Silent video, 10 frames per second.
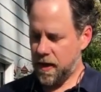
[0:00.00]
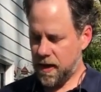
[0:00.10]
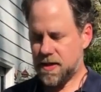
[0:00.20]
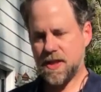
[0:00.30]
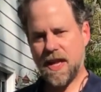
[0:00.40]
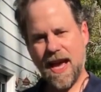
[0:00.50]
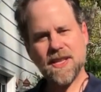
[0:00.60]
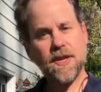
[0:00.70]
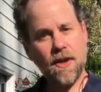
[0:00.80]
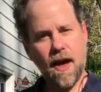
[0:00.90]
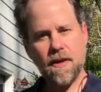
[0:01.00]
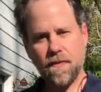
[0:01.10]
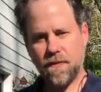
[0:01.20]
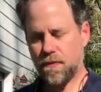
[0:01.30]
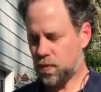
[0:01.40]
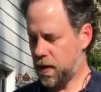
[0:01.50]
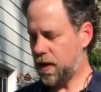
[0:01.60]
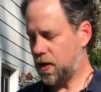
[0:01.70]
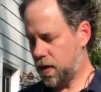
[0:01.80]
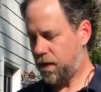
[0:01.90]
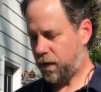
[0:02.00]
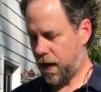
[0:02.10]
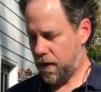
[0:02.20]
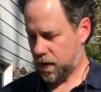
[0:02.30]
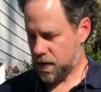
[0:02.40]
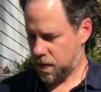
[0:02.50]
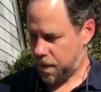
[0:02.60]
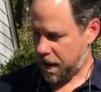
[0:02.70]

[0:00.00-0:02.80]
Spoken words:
It just adds a lot of really good flavor to the